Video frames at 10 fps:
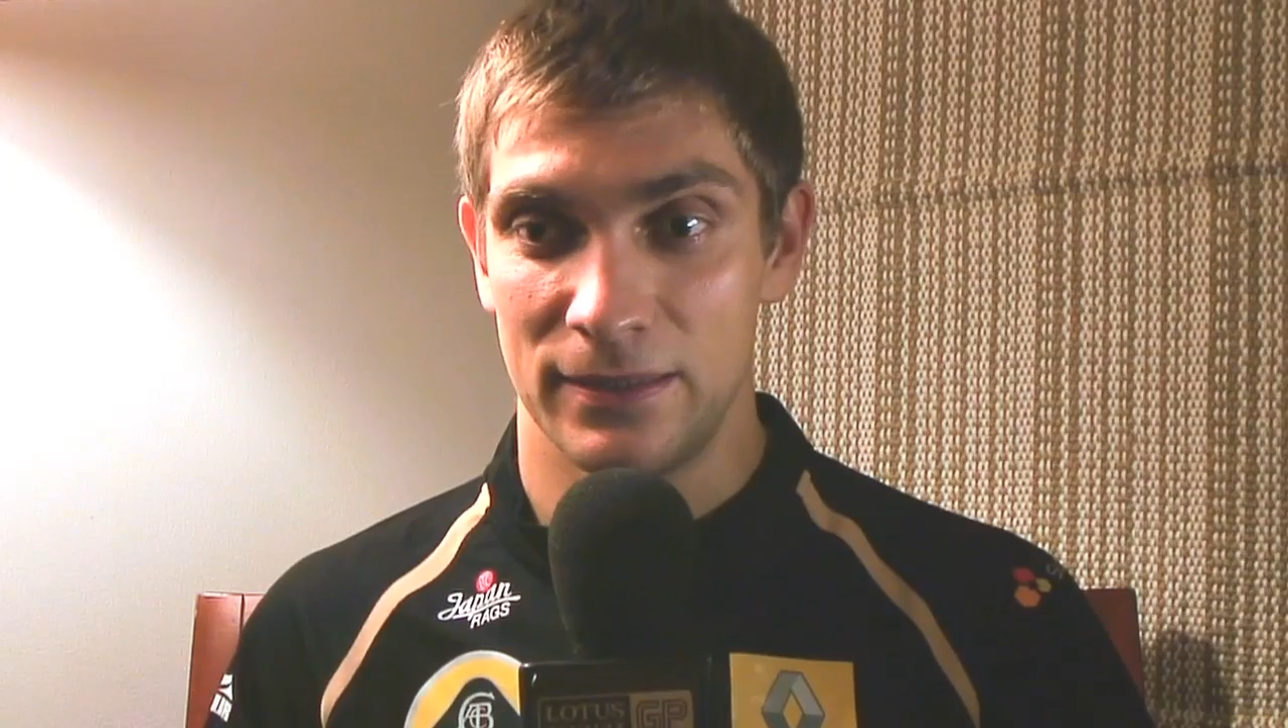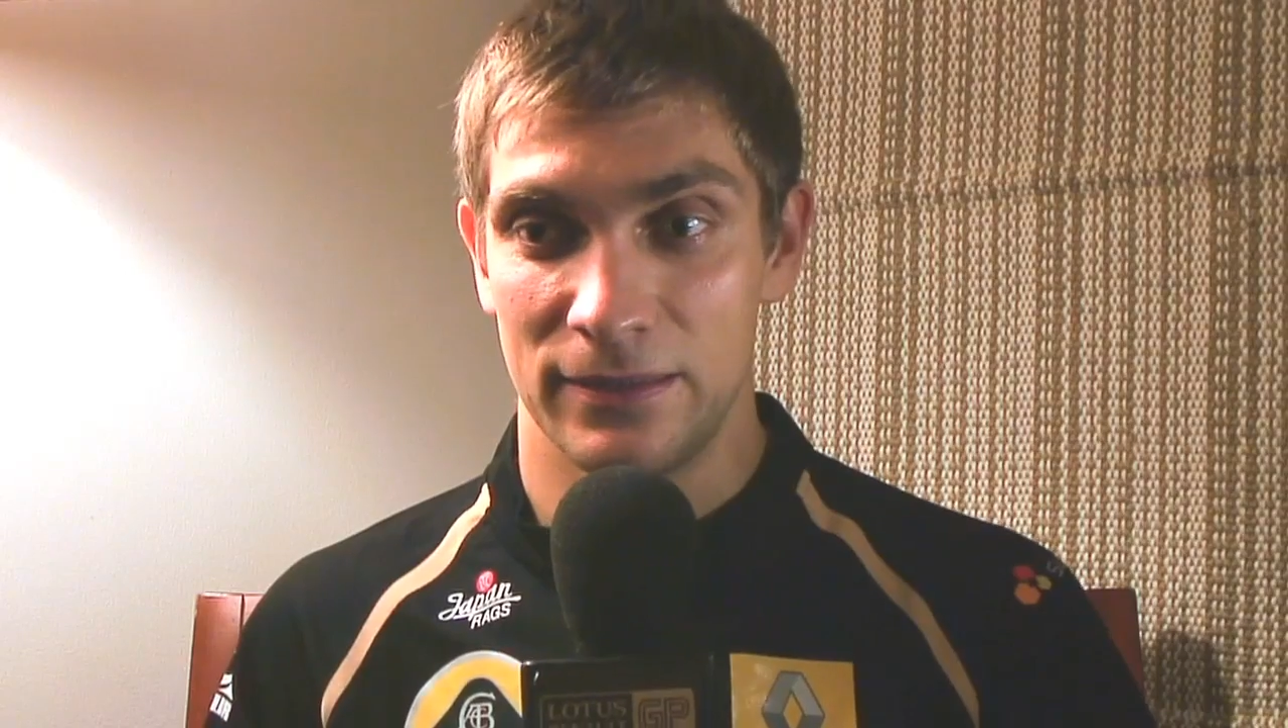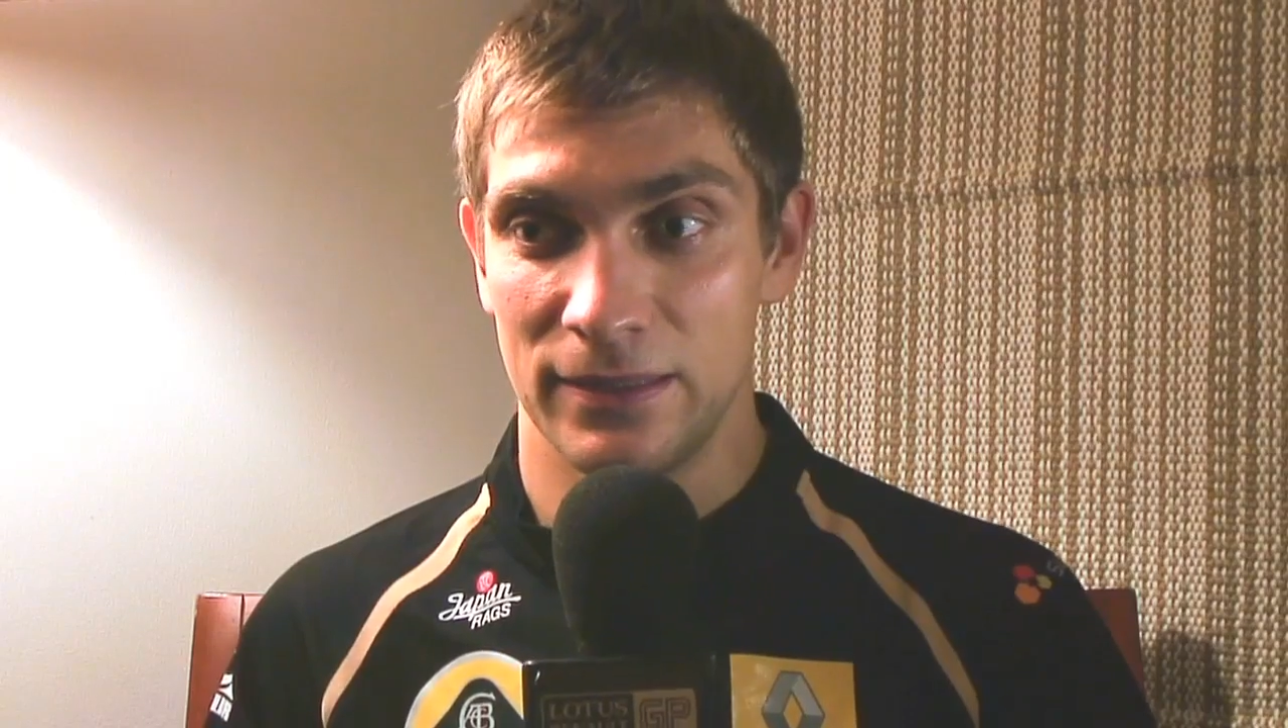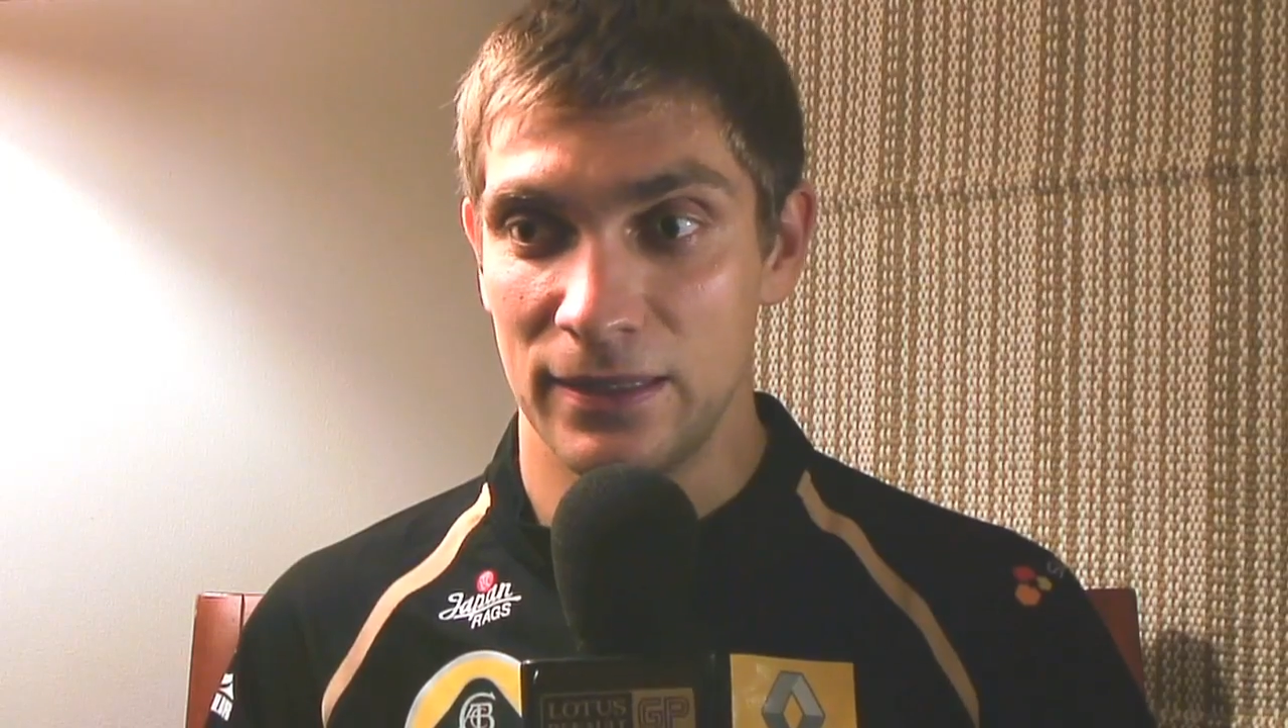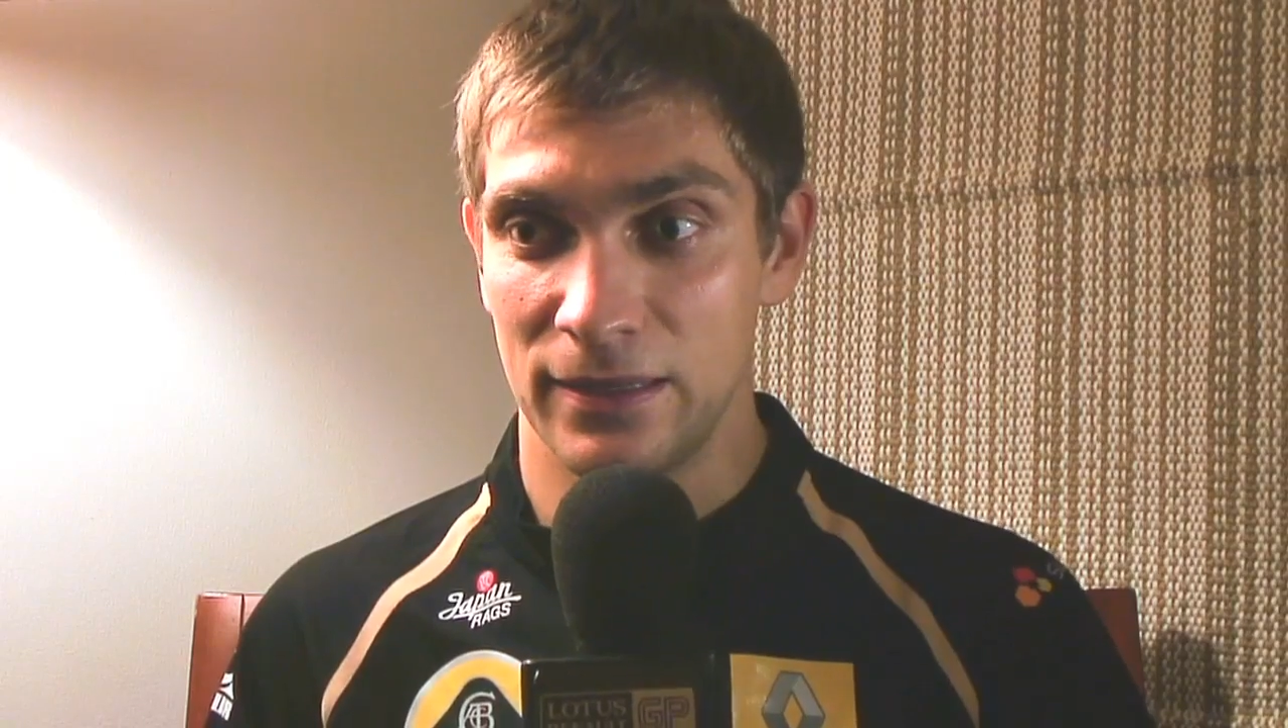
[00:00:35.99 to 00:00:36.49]

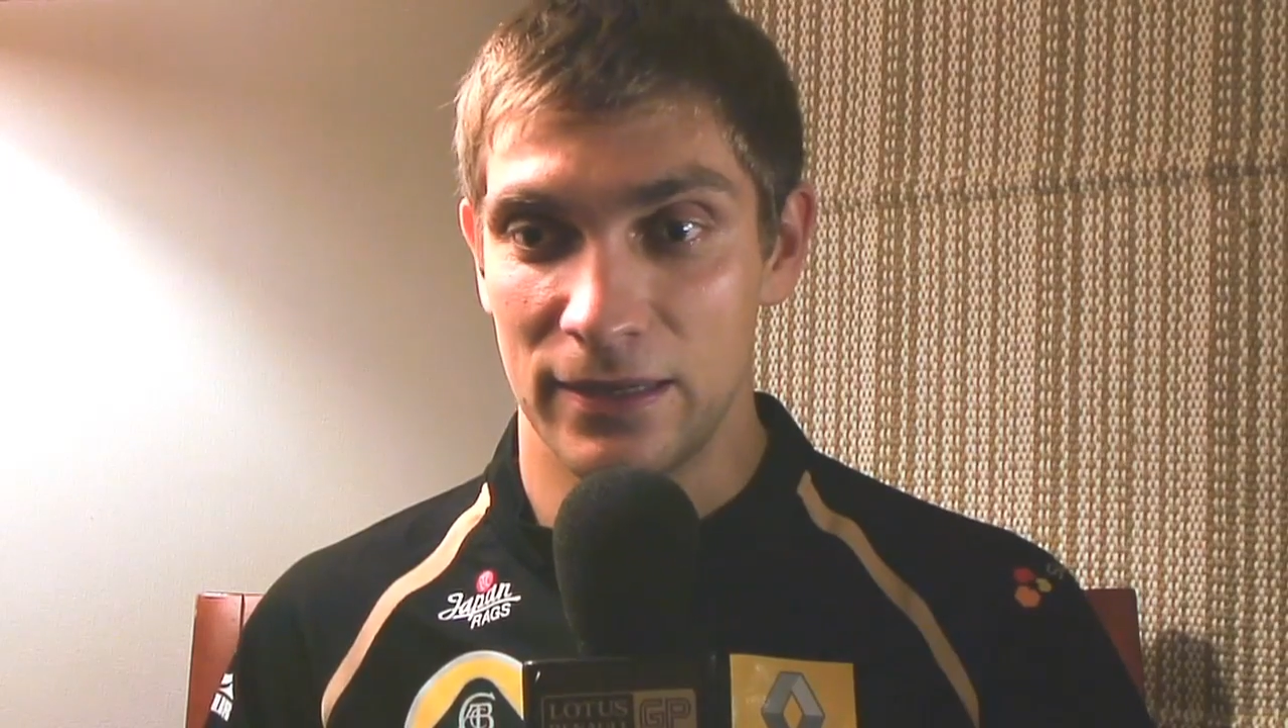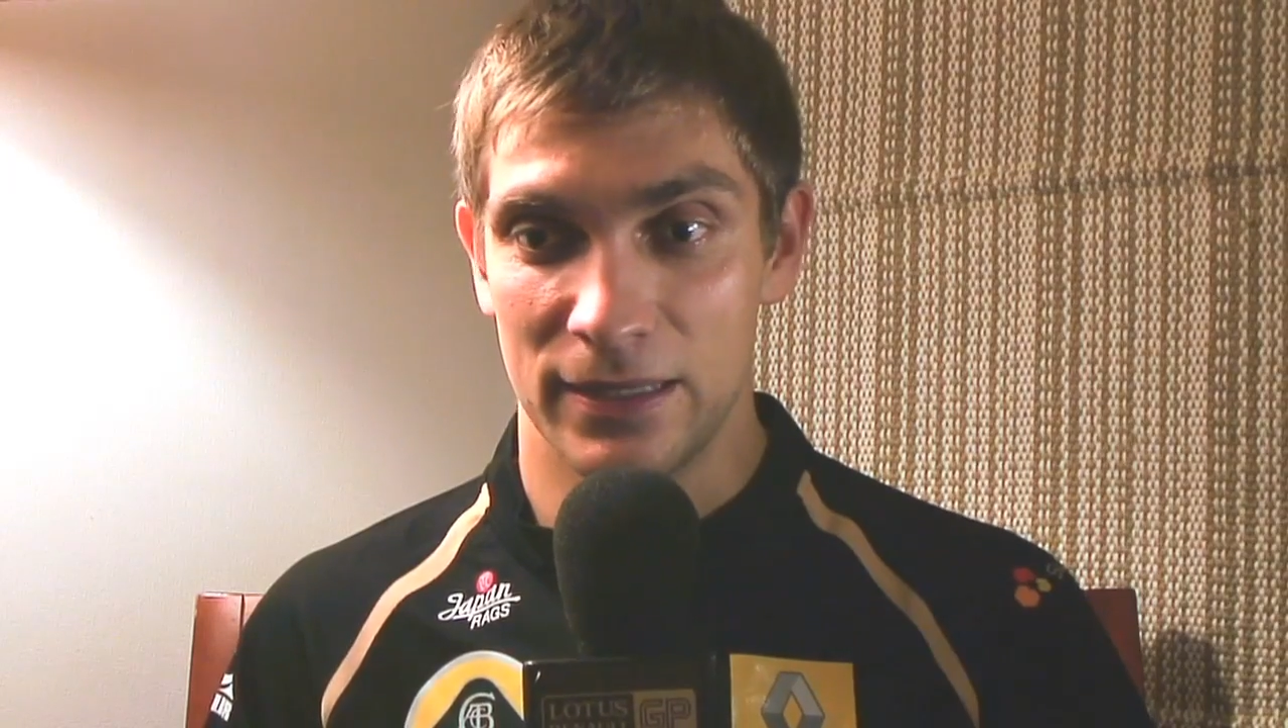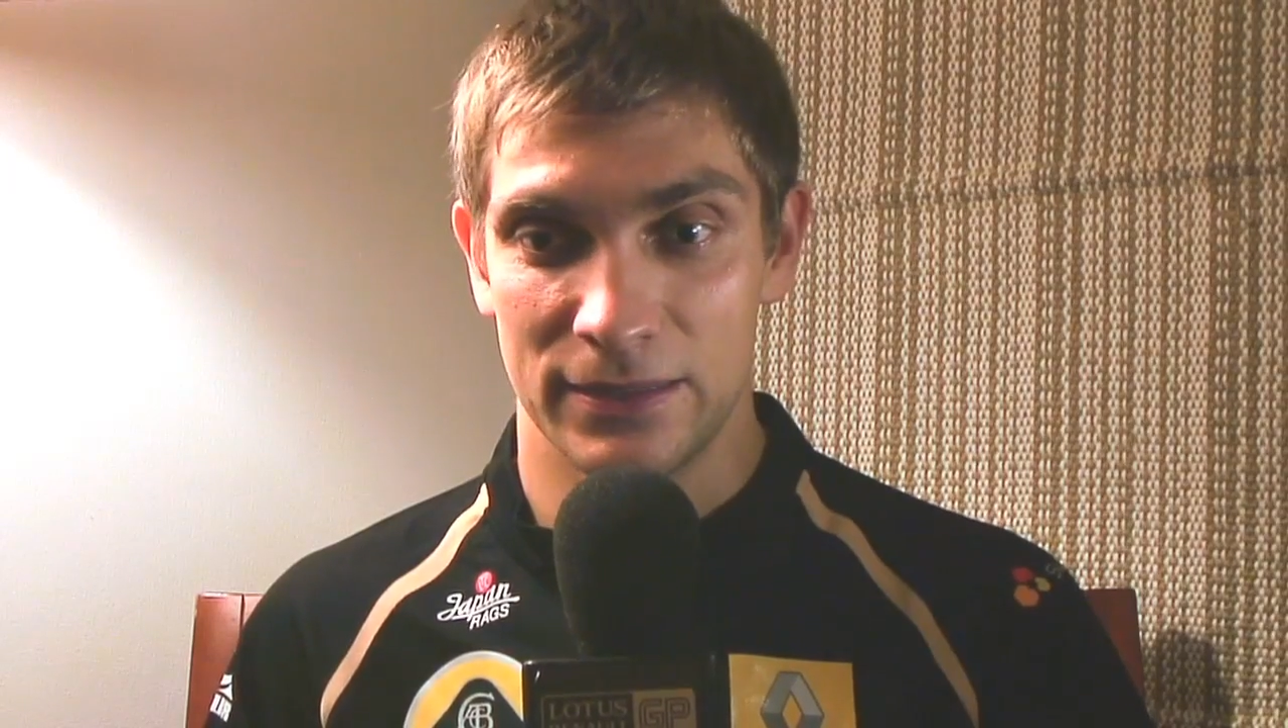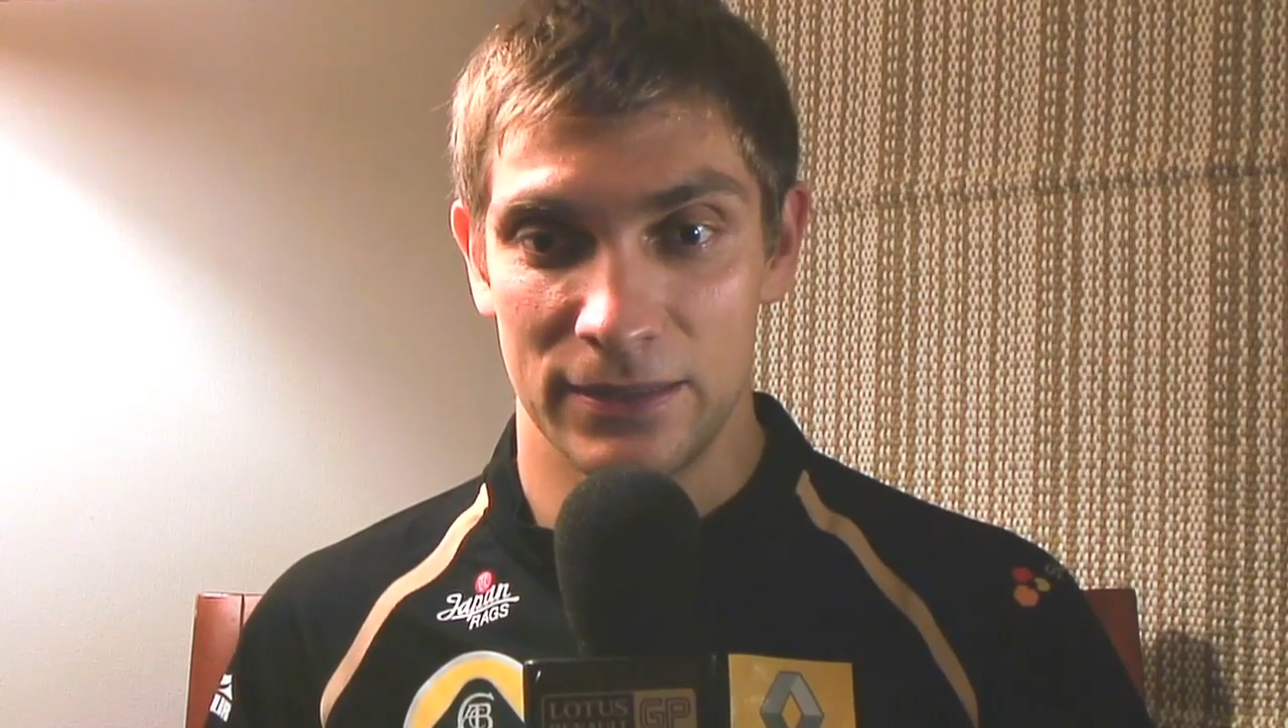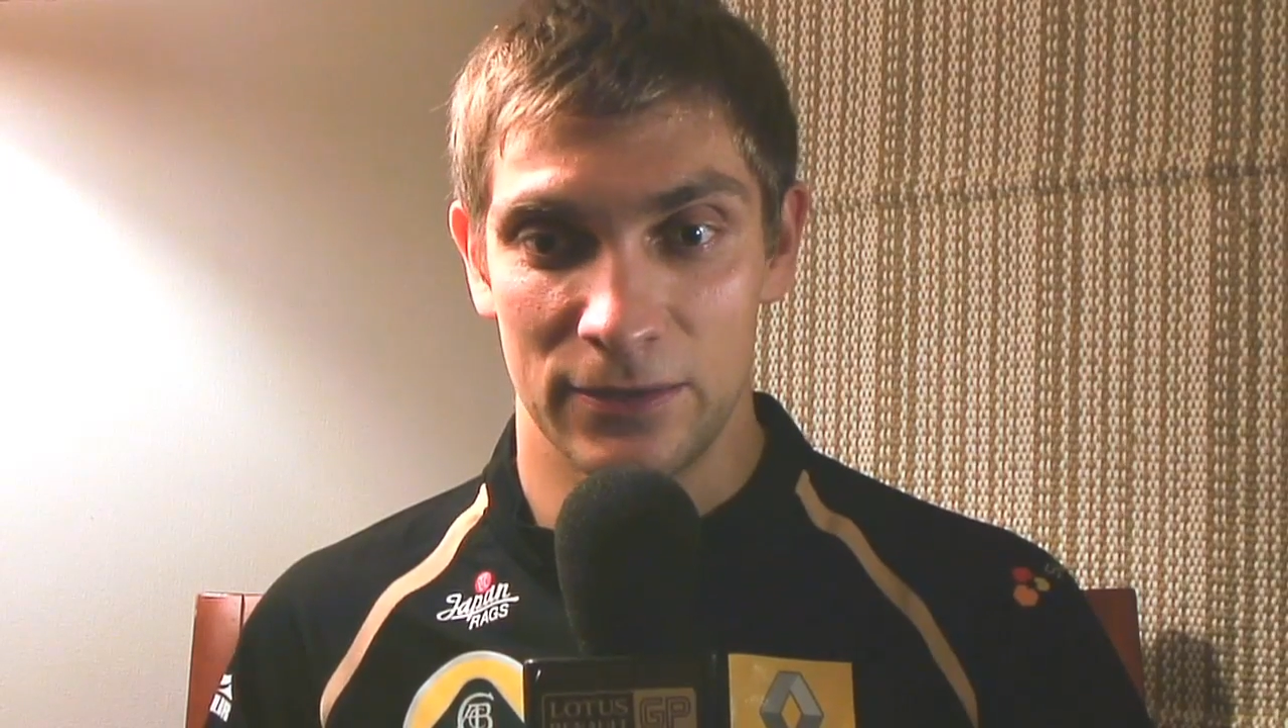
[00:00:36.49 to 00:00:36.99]
really crazy.